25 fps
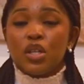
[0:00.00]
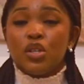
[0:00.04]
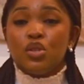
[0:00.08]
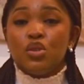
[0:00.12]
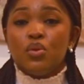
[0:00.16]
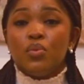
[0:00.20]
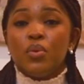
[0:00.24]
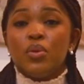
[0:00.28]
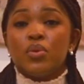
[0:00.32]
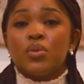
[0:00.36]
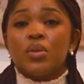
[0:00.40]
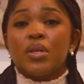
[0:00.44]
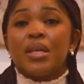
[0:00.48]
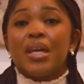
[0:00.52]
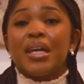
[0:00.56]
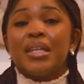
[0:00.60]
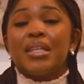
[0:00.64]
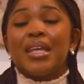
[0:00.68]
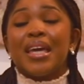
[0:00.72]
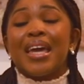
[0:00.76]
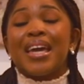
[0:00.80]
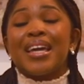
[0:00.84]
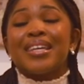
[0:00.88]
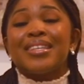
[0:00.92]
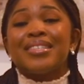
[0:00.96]
the urine to get
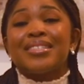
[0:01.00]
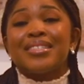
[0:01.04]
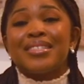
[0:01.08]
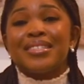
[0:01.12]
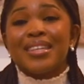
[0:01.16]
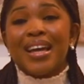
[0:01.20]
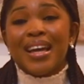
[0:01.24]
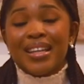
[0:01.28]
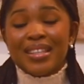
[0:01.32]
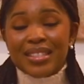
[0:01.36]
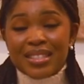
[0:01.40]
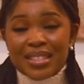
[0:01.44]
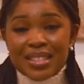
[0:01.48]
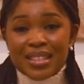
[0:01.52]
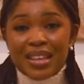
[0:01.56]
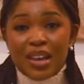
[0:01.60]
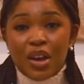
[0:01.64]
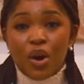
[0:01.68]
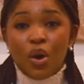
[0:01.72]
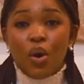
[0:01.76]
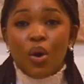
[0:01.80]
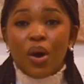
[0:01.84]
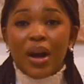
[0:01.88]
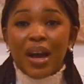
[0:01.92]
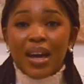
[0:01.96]
the exact
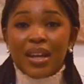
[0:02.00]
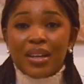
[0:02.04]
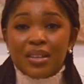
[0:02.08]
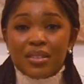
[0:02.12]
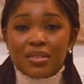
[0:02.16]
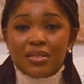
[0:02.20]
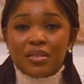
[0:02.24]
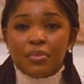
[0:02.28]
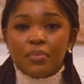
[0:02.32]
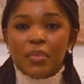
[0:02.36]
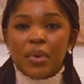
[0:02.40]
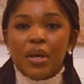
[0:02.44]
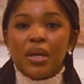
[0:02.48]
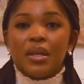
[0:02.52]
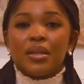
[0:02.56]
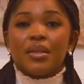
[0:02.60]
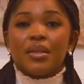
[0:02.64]
organism